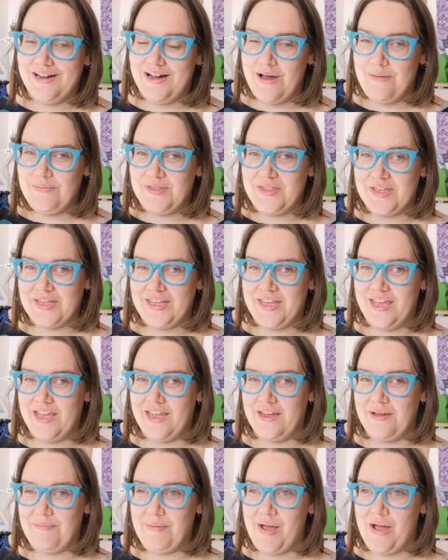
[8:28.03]
I'm
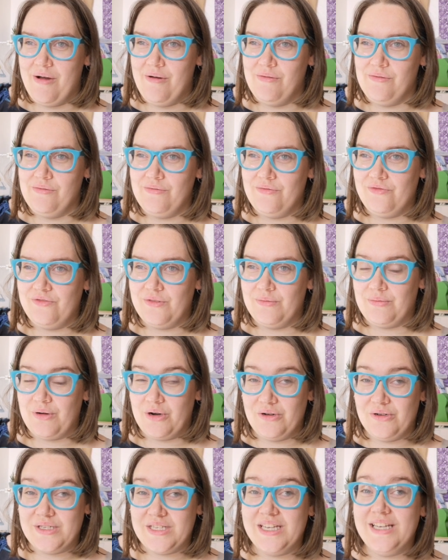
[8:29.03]
thinking about the
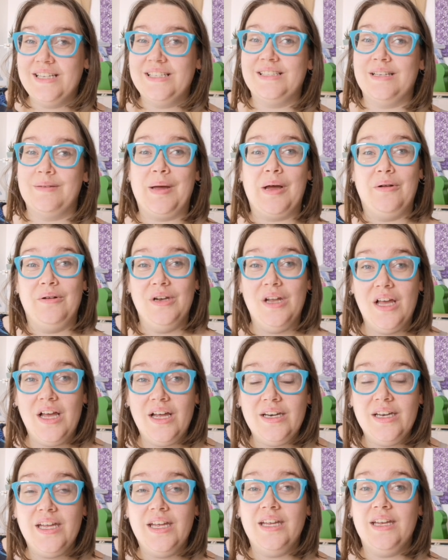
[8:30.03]
process, about
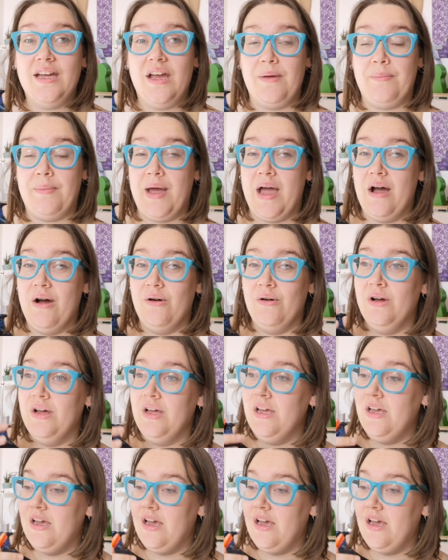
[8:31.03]
learning, about